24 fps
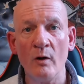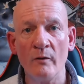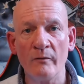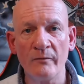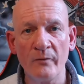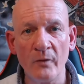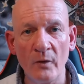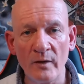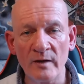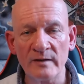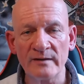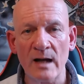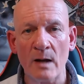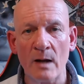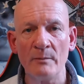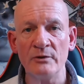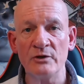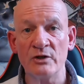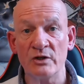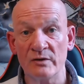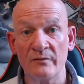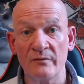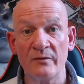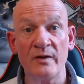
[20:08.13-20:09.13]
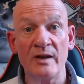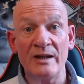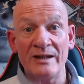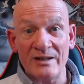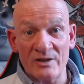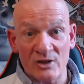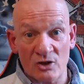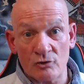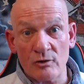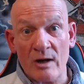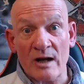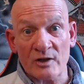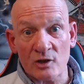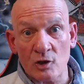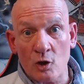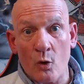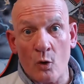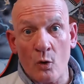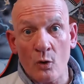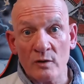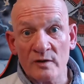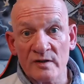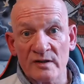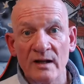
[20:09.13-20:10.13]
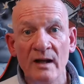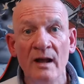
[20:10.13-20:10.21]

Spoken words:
the damages, for the distress caused